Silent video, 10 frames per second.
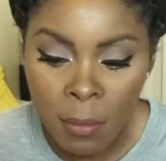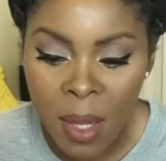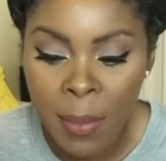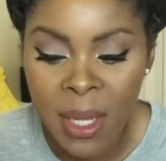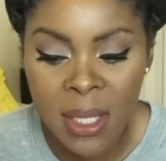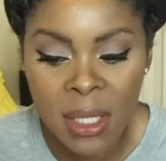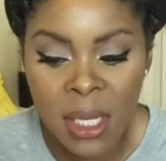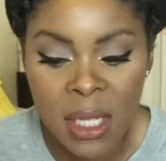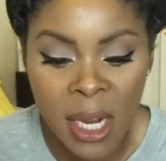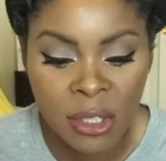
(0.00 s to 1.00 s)
But it's a
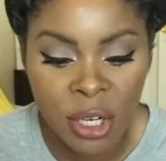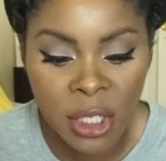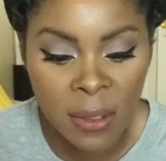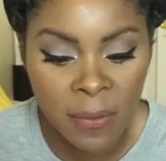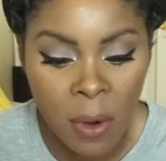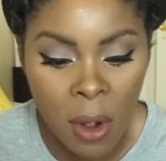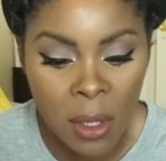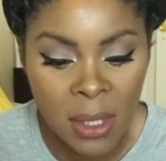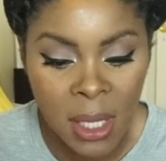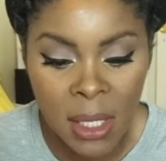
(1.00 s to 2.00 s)
intense hydration for all
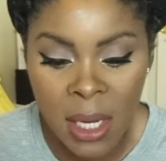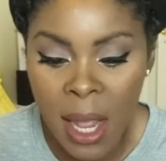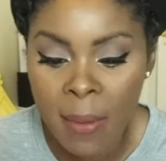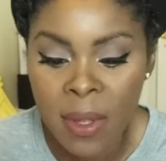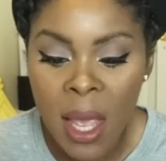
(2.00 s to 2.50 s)
skin types.